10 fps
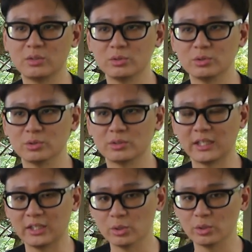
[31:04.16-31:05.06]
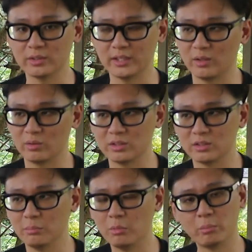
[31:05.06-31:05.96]
to take note that
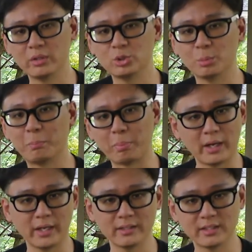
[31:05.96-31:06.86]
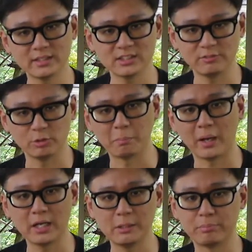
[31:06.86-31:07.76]
the moment you buy this, if you
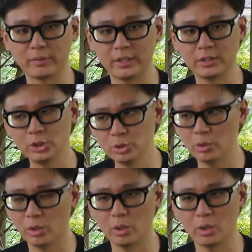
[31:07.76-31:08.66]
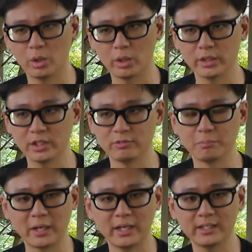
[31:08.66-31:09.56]
buy it brand new or if you
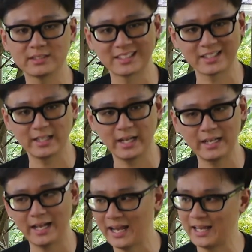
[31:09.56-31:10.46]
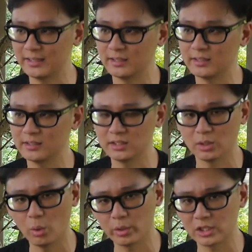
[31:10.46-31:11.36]
buy it second hand and the
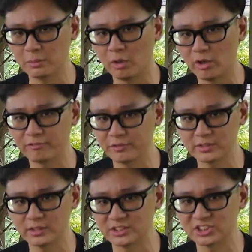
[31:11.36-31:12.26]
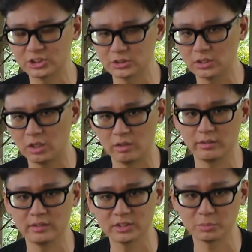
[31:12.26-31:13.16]
OEM oil filter is still
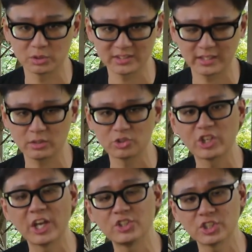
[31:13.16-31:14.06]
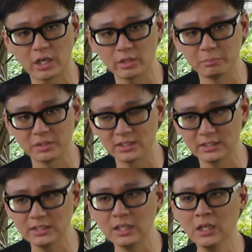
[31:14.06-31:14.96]
on this motorcycle, change it out
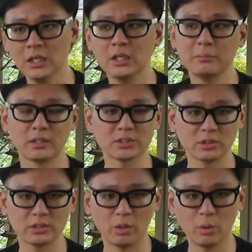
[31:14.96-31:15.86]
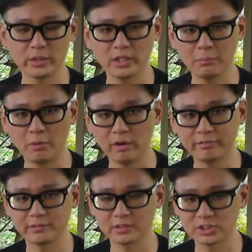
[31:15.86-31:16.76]
immediately, because the OEM oil
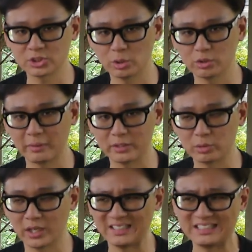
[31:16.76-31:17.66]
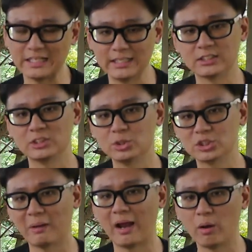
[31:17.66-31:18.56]
filter sold by Ducati that is
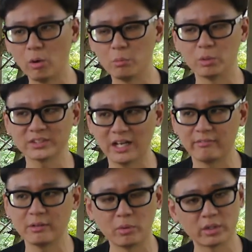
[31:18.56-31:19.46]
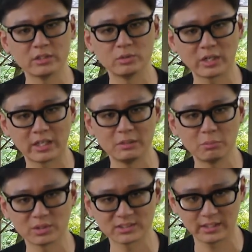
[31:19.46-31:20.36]
used by almost every modern Ducati
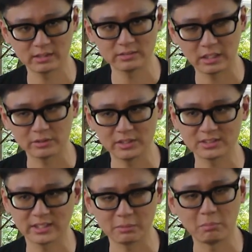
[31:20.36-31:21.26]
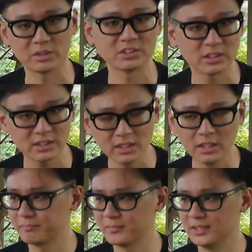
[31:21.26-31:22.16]
motorcycle nowadays, like the Monza,
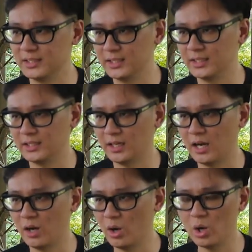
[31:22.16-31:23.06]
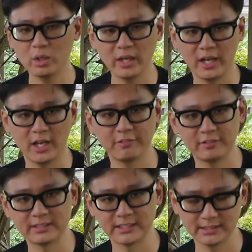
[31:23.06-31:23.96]
they all have
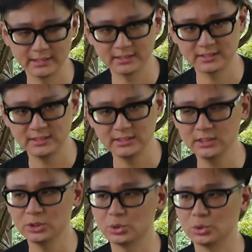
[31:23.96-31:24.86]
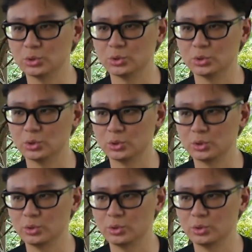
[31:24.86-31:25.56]
a tendency to